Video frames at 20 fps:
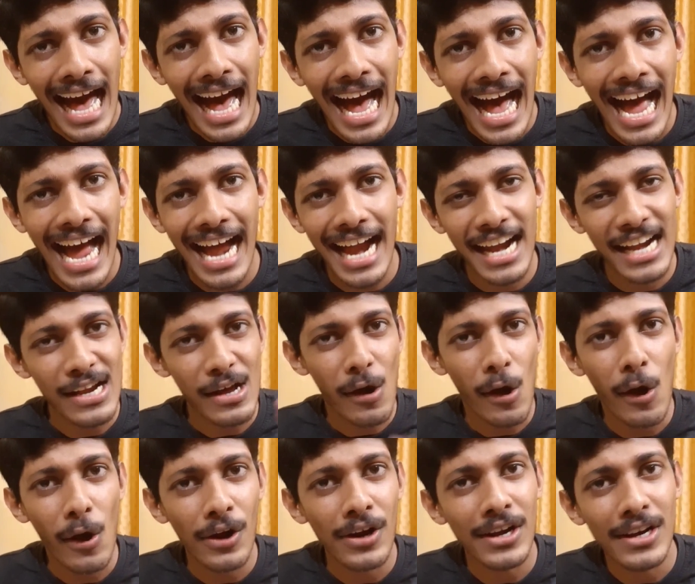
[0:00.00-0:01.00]
had
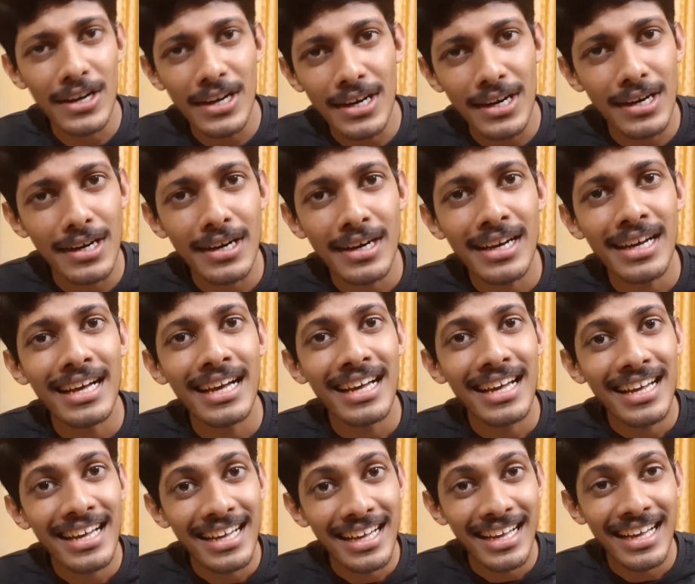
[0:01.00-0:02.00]
on her
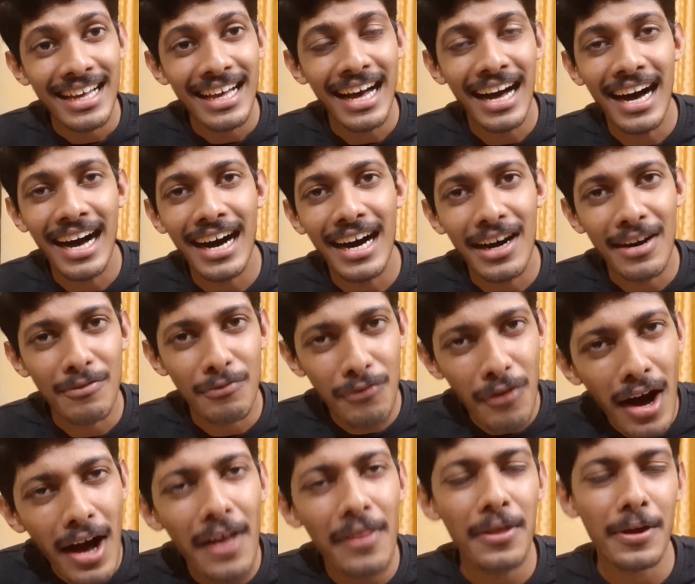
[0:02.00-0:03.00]

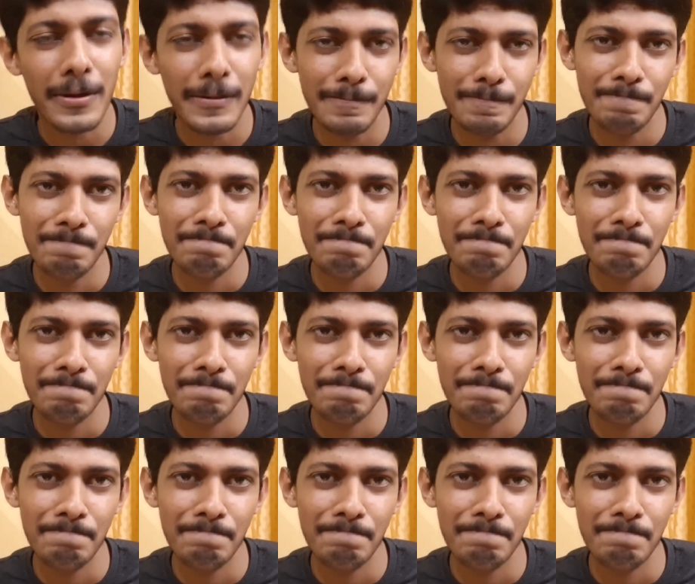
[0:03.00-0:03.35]
father.